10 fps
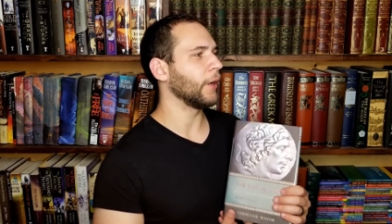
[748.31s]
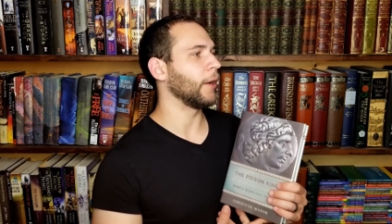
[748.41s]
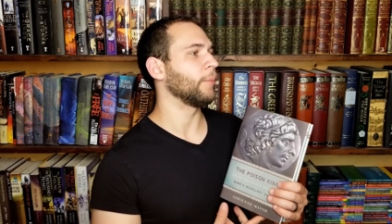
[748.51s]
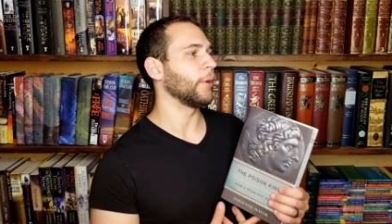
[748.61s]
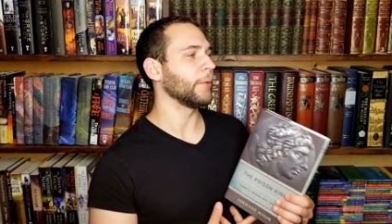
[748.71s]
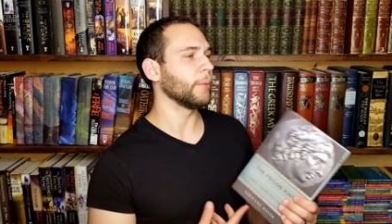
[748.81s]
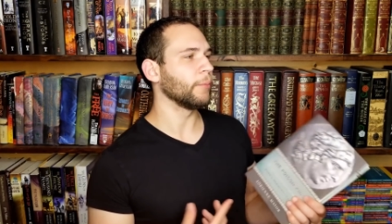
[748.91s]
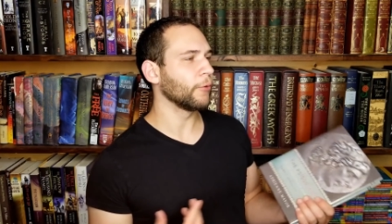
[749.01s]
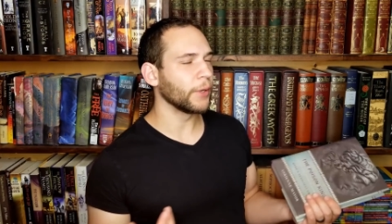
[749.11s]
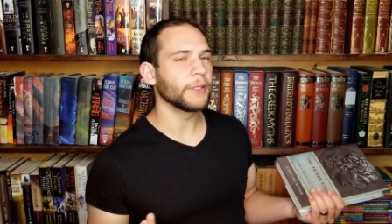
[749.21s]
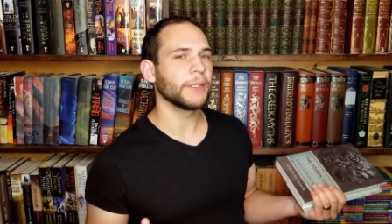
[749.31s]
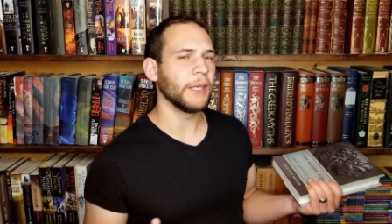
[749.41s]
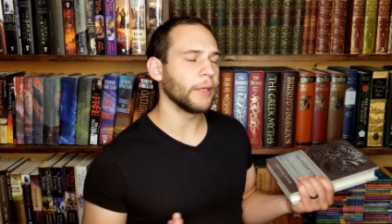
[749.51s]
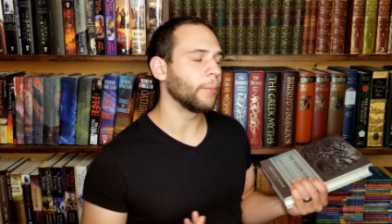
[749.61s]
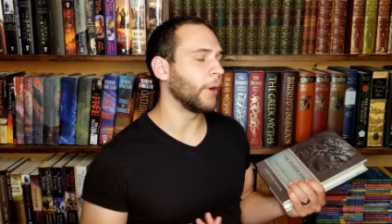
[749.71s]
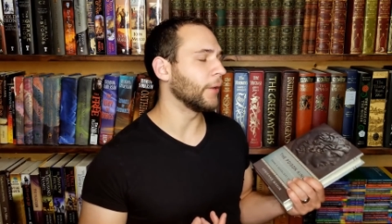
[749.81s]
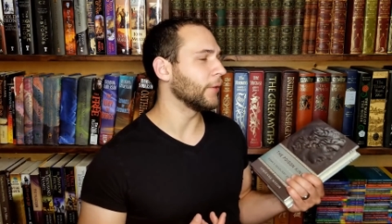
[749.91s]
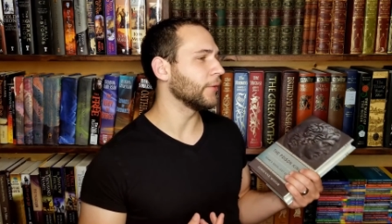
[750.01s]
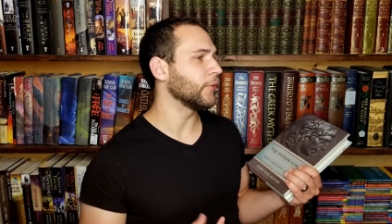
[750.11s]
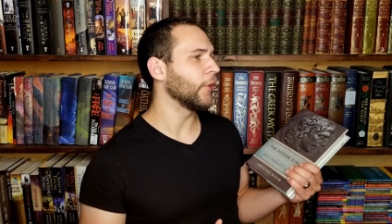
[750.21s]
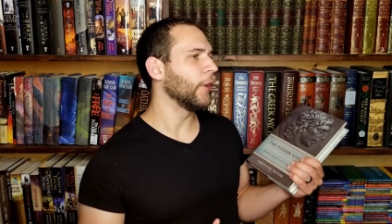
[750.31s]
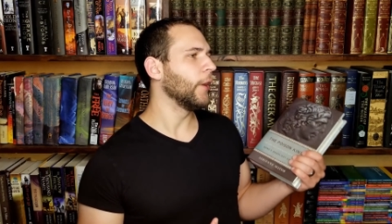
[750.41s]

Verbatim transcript: uh, probably the greatest king of Pontus,